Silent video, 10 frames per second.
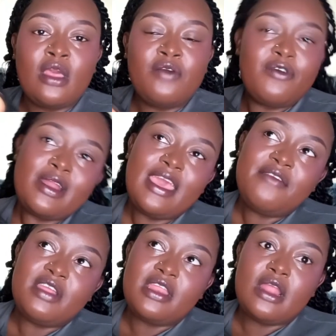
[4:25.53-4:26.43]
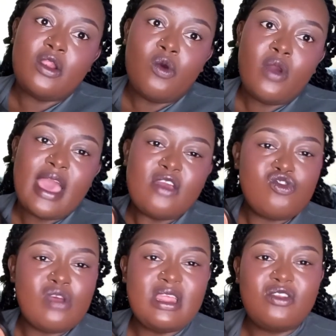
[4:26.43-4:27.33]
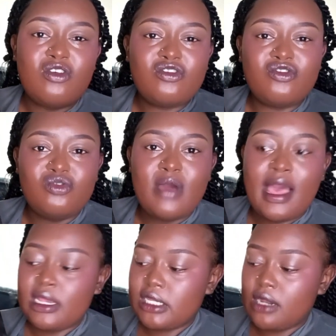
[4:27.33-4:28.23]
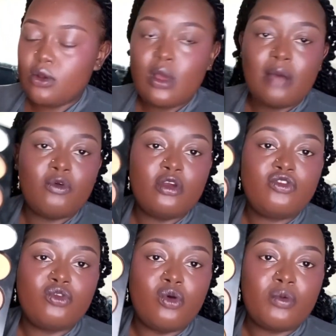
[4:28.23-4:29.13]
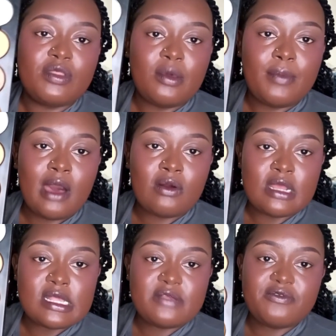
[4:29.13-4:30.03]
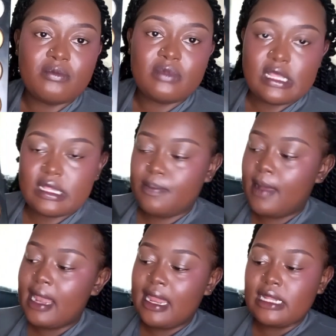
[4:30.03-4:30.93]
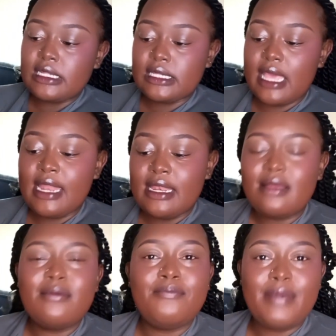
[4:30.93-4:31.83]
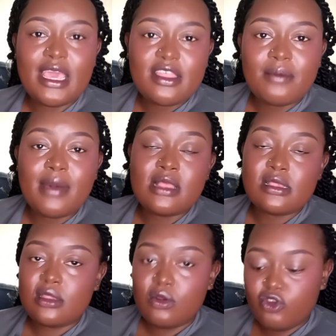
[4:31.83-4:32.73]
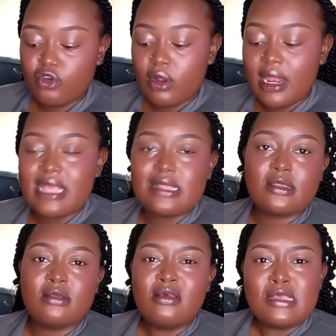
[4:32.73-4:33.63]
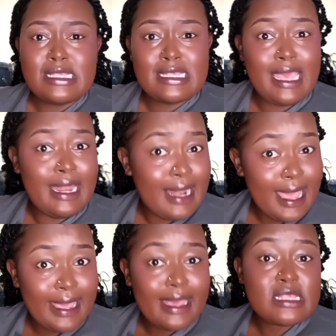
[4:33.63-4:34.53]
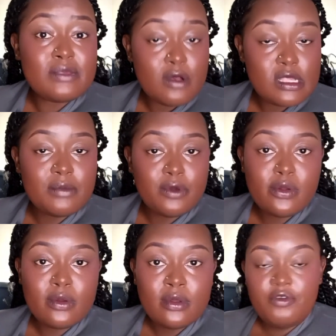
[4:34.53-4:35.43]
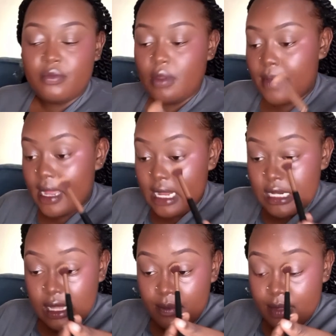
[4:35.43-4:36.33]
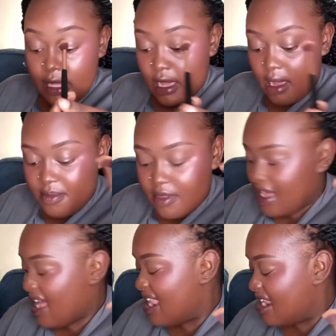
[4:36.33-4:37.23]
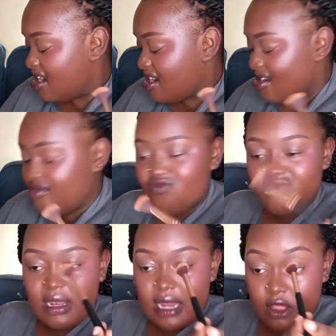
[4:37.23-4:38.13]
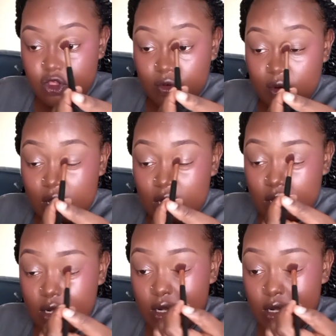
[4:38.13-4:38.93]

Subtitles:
For an everyday look, I usually don't do eyeshadow. I'm going to go with the powders from this palette and make them as neutral, as skin-like as possible. From the palette, I'm picking up the color Natural.